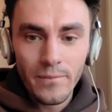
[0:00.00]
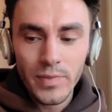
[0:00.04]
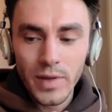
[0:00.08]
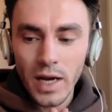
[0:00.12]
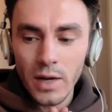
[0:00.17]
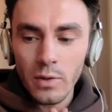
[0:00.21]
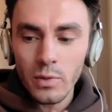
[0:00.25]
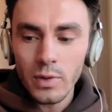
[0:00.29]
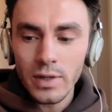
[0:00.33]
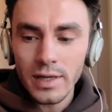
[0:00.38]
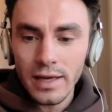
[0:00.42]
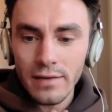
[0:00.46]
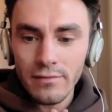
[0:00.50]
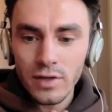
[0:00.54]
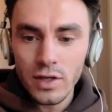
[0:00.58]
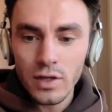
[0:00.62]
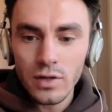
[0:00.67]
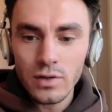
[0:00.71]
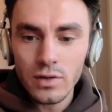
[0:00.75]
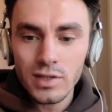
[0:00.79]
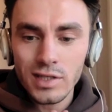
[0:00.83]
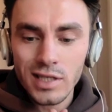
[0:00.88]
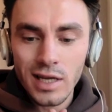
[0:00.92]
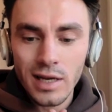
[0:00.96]
I want to give
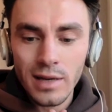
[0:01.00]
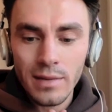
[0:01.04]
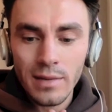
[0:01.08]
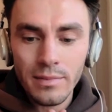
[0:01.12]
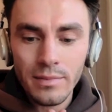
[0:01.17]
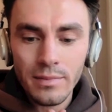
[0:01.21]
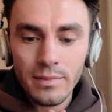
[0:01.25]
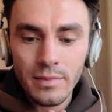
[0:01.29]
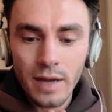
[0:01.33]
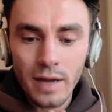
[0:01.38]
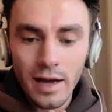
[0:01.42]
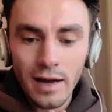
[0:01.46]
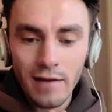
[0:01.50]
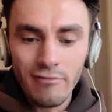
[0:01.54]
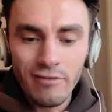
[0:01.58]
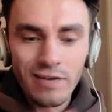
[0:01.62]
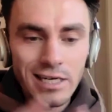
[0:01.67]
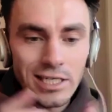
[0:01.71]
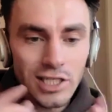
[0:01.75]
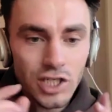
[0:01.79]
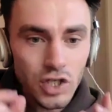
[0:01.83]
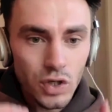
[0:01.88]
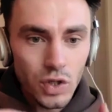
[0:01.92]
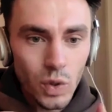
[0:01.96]
you some
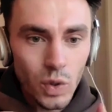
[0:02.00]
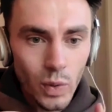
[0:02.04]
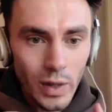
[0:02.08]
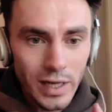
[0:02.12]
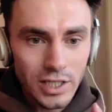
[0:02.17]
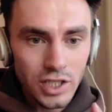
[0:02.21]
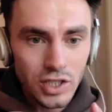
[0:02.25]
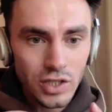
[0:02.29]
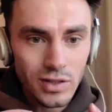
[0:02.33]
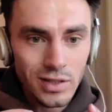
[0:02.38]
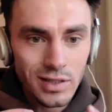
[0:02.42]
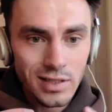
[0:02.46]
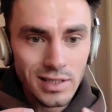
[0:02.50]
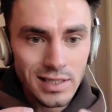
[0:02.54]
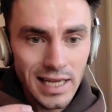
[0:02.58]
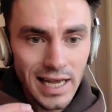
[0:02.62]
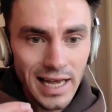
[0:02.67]
really short questions,